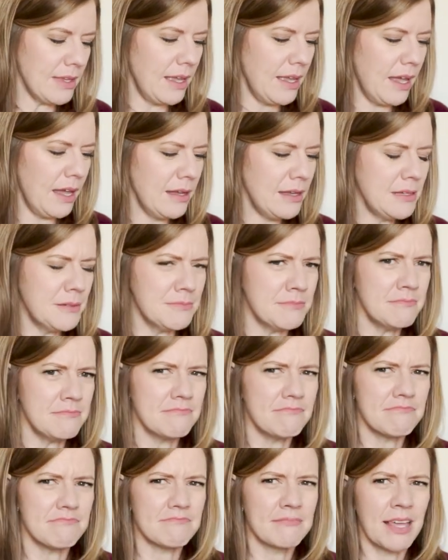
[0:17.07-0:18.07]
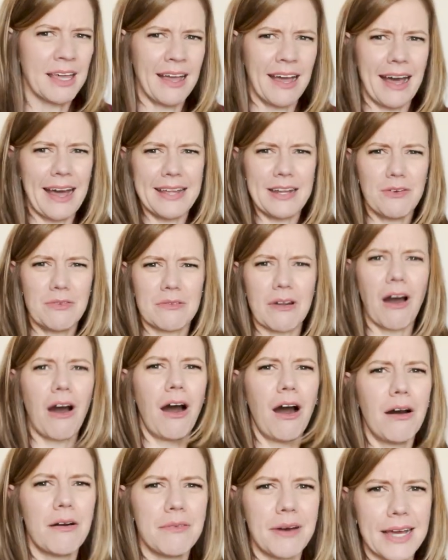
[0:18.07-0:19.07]
Um, I don't
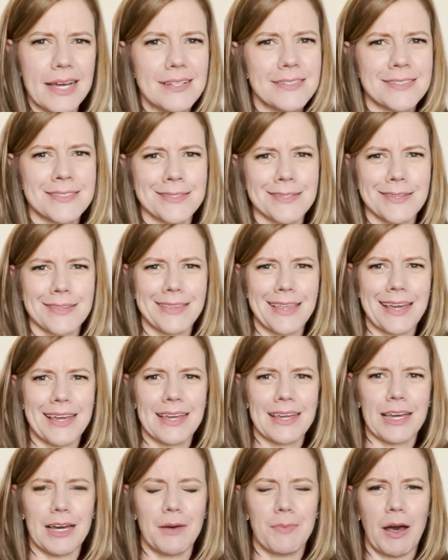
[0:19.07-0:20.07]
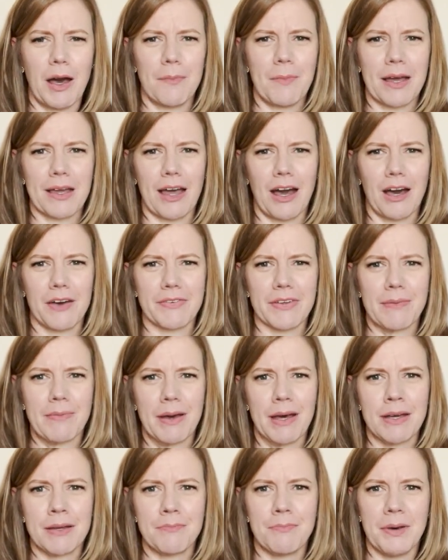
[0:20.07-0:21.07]
always think about my coffee
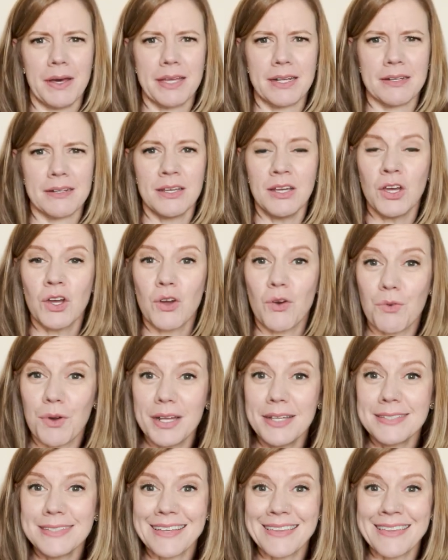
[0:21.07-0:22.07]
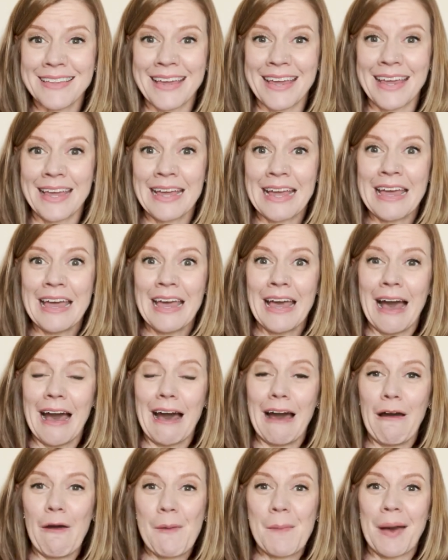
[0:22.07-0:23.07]
mug, but recently
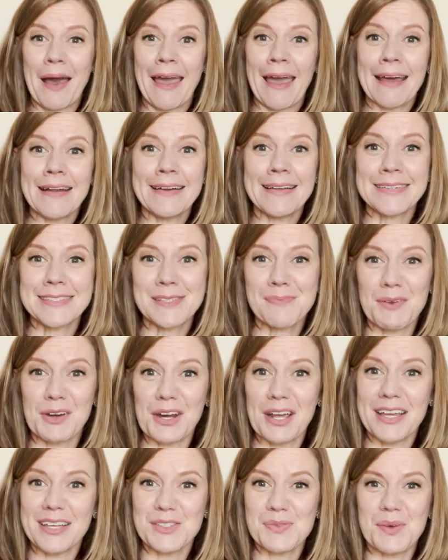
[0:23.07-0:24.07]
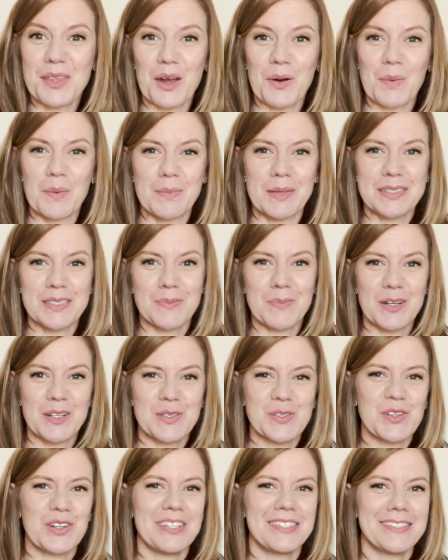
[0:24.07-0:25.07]
um, I had an experience with our women's
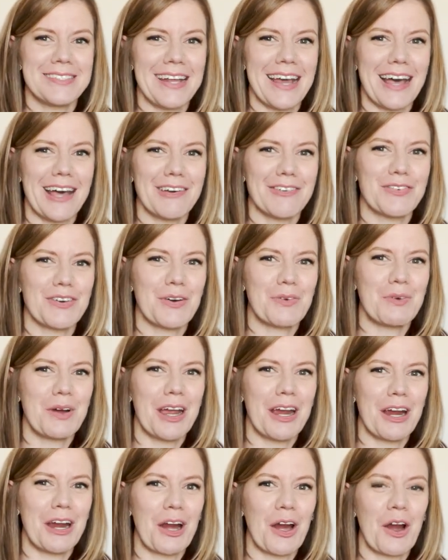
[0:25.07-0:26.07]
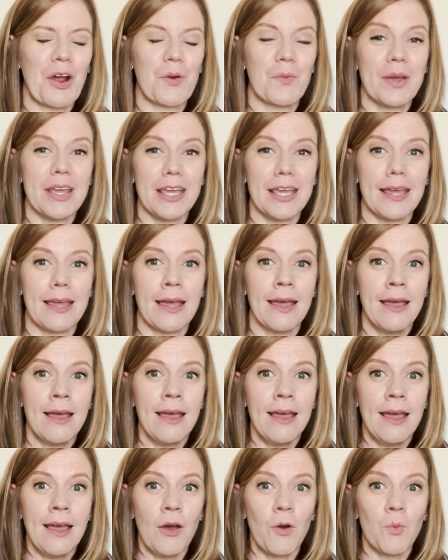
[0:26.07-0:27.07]
ministry staff where we
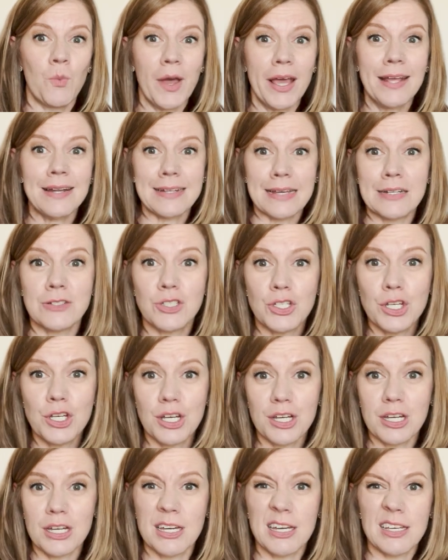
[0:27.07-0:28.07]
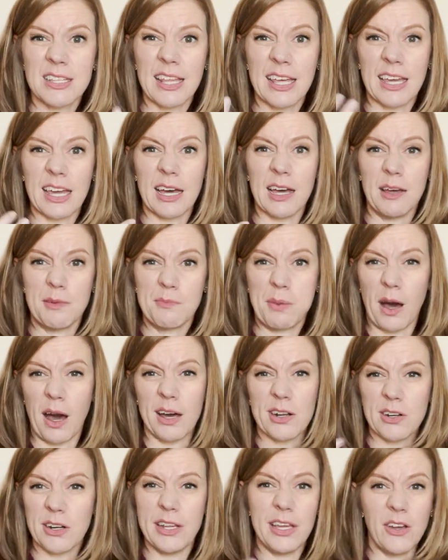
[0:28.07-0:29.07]
went and took like a
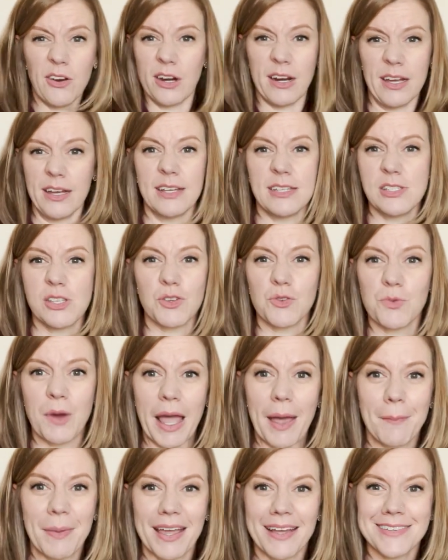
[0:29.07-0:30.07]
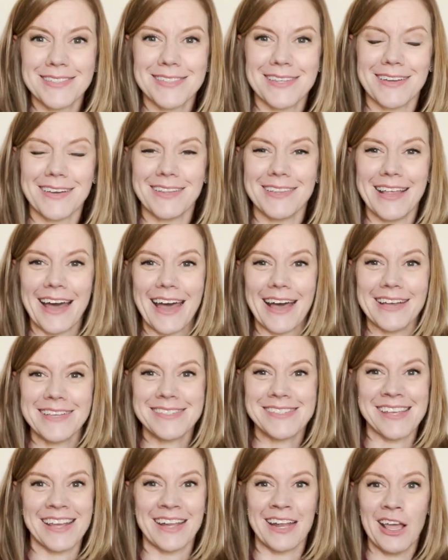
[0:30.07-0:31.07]
pottery or a ceramics class
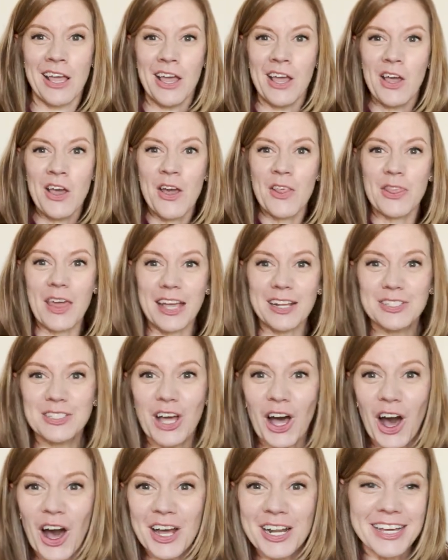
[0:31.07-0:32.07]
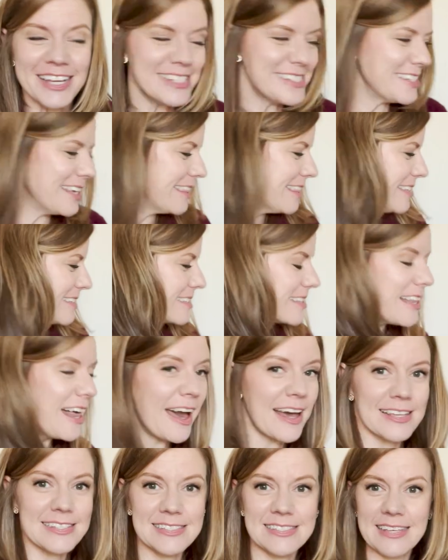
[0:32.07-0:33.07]
and they taught us in this
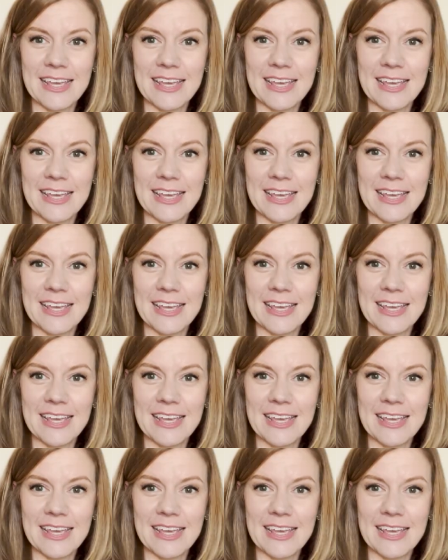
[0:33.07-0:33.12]
class.